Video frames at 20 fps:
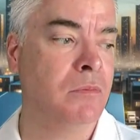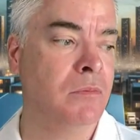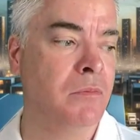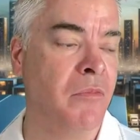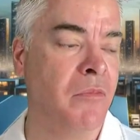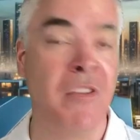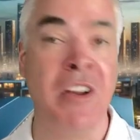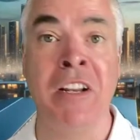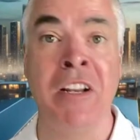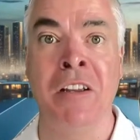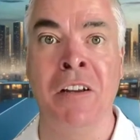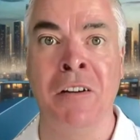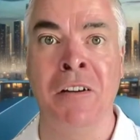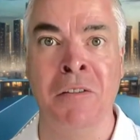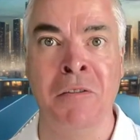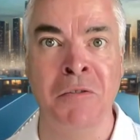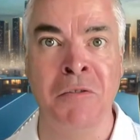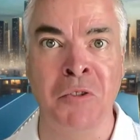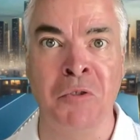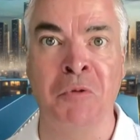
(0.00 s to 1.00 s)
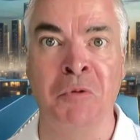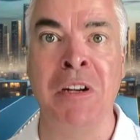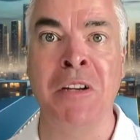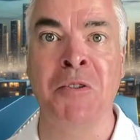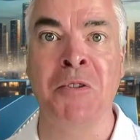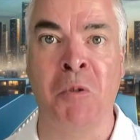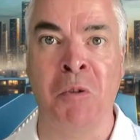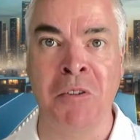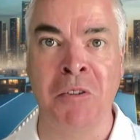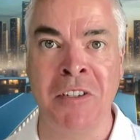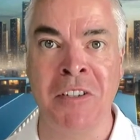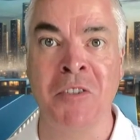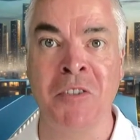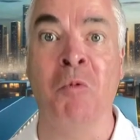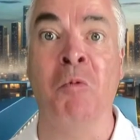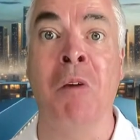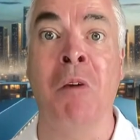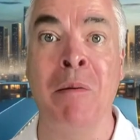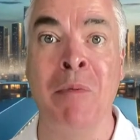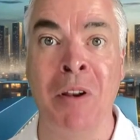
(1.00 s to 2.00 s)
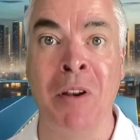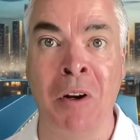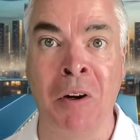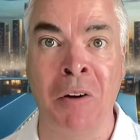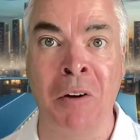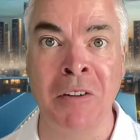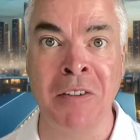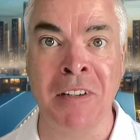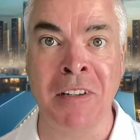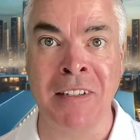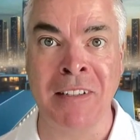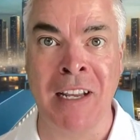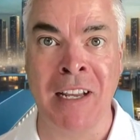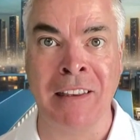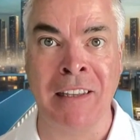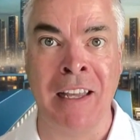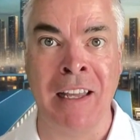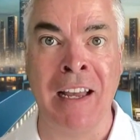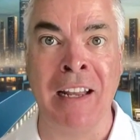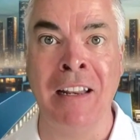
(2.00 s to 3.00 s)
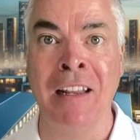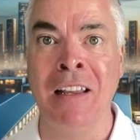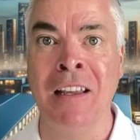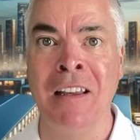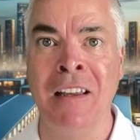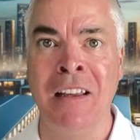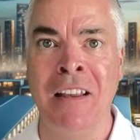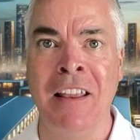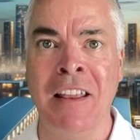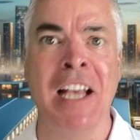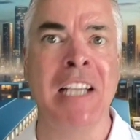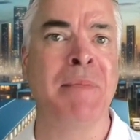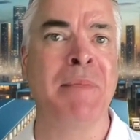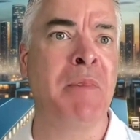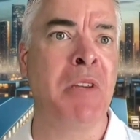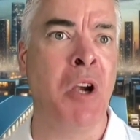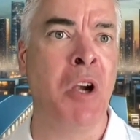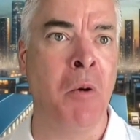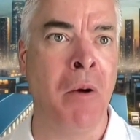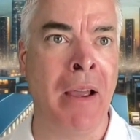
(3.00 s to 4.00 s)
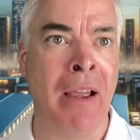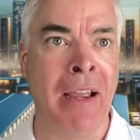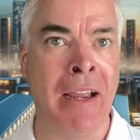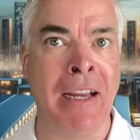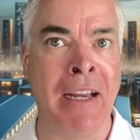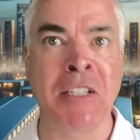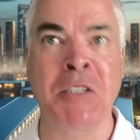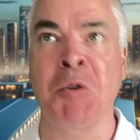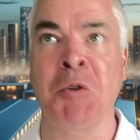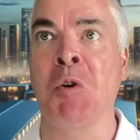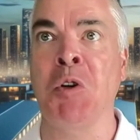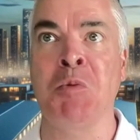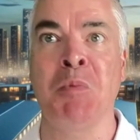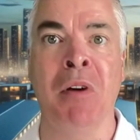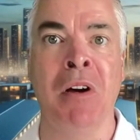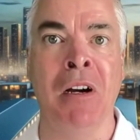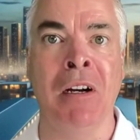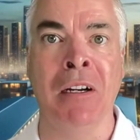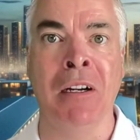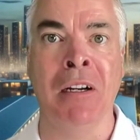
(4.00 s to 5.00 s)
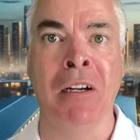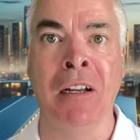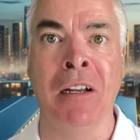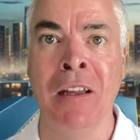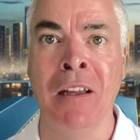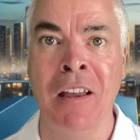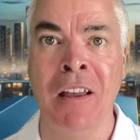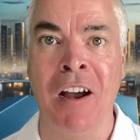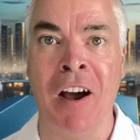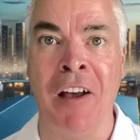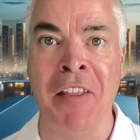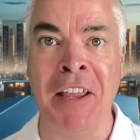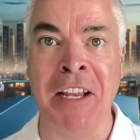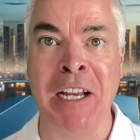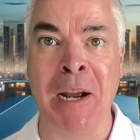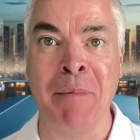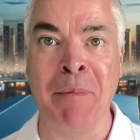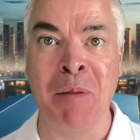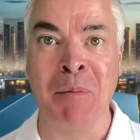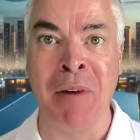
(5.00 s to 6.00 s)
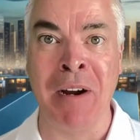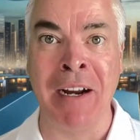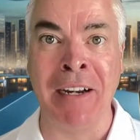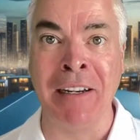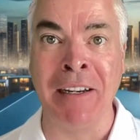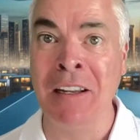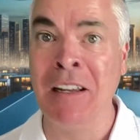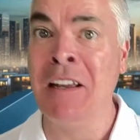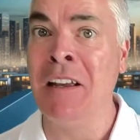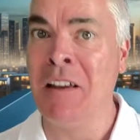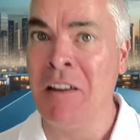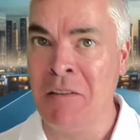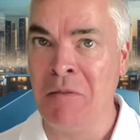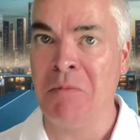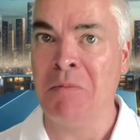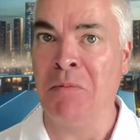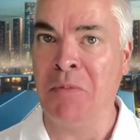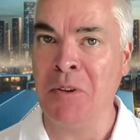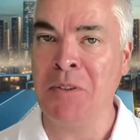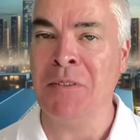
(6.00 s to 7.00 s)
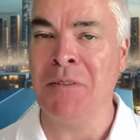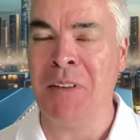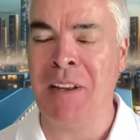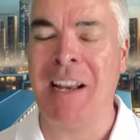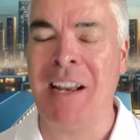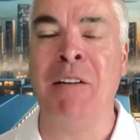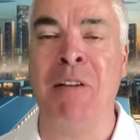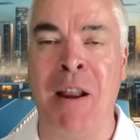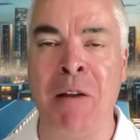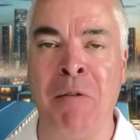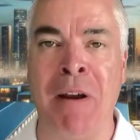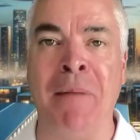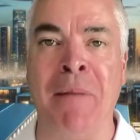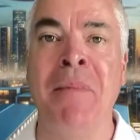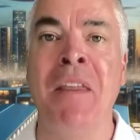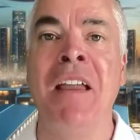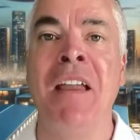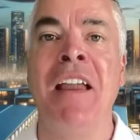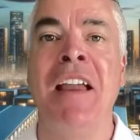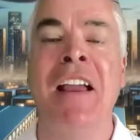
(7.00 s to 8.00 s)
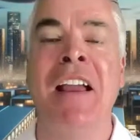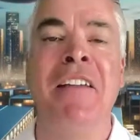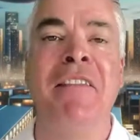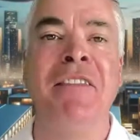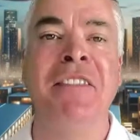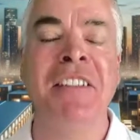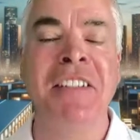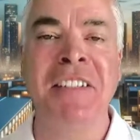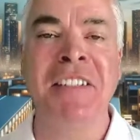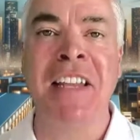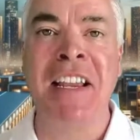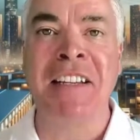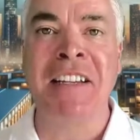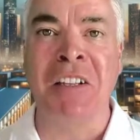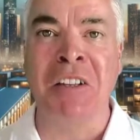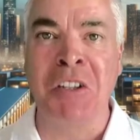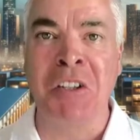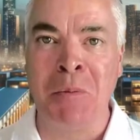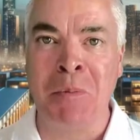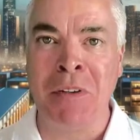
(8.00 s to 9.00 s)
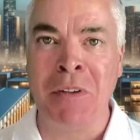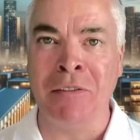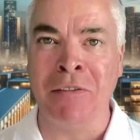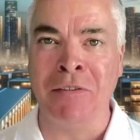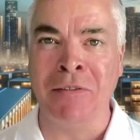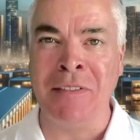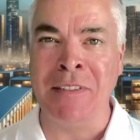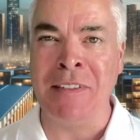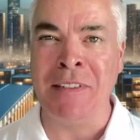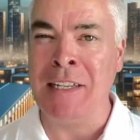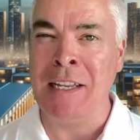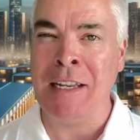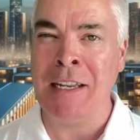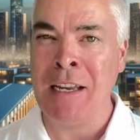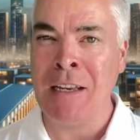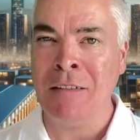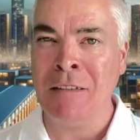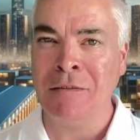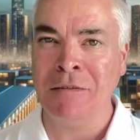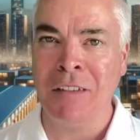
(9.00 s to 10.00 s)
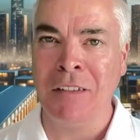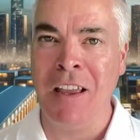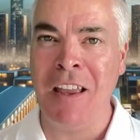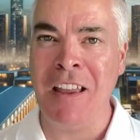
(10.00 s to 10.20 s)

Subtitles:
videos and resources and webinars, things like that. SBOA, Storage Pug, they come to mind. Anyway, just takes a little bit of digging,